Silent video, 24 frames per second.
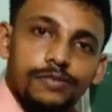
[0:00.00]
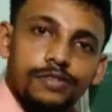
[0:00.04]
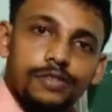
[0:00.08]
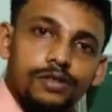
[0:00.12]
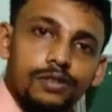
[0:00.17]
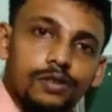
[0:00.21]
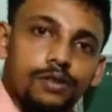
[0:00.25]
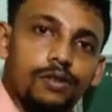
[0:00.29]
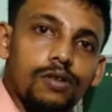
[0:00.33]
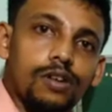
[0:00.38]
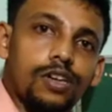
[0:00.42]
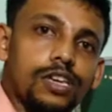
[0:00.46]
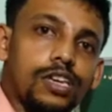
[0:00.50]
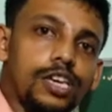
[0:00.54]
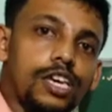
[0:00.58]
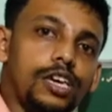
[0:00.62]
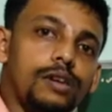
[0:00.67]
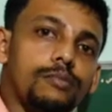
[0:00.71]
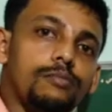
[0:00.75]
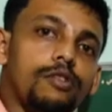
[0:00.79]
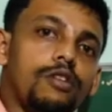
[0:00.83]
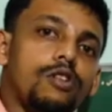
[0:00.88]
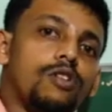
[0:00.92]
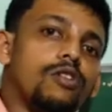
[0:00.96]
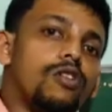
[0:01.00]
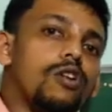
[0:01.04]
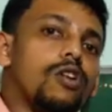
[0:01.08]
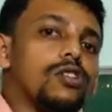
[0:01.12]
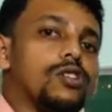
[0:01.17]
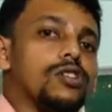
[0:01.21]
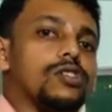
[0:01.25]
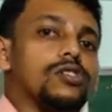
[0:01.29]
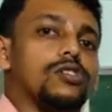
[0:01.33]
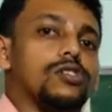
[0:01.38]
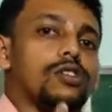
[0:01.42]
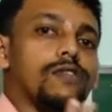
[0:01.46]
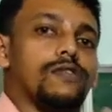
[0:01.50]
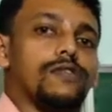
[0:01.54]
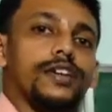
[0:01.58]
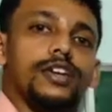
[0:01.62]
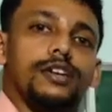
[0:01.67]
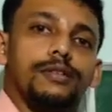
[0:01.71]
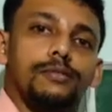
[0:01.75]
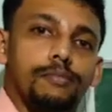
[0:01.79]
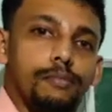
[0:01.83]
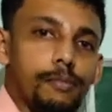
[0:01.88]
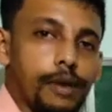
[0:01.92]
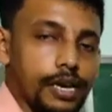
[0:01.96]
or chemoautotrophic
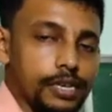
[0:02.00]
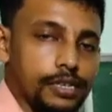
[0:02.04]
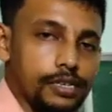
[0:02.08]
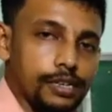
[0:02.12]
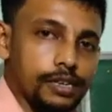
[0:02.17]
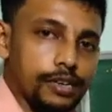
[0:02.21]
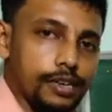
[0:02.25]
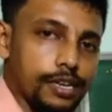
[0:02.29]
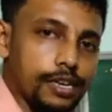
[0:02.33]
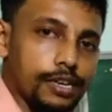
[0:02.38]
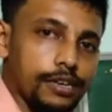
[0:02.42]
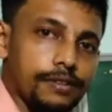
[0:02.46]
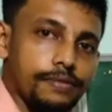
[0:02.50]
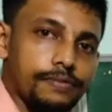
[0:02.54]
bacteria.